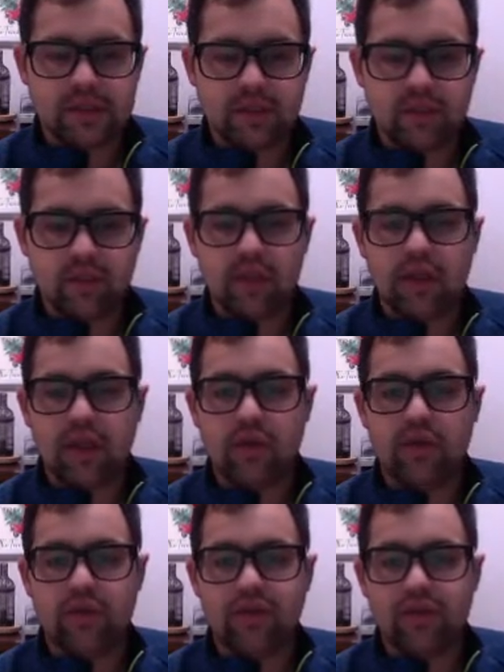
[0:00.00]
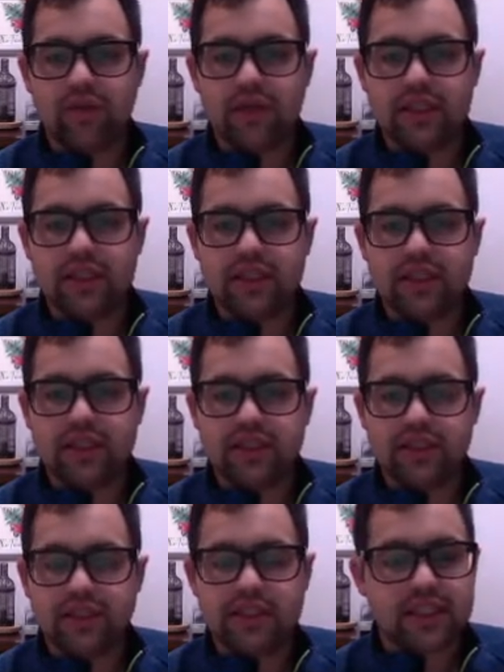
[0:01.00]
What I want for your reasoning
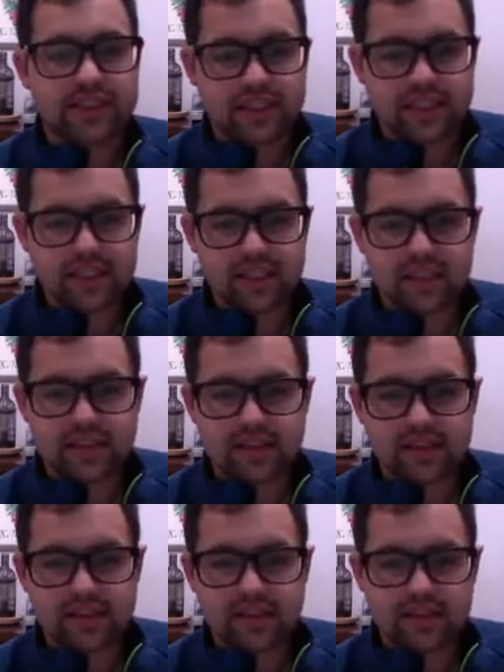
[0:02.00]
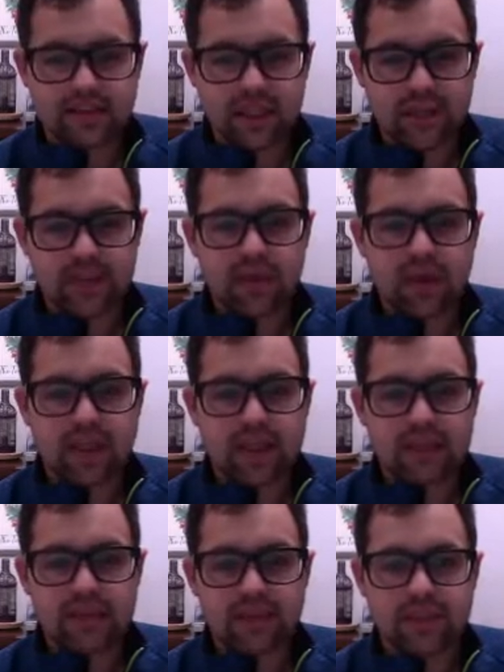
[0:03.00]
is a sentence. Tell me why
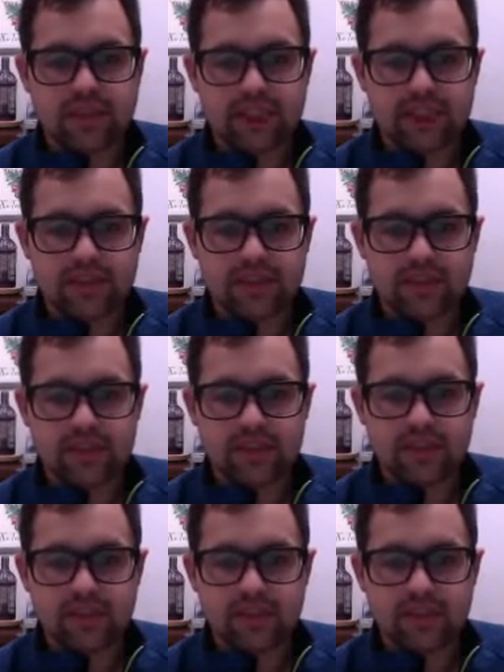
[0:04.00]
that's the best answer.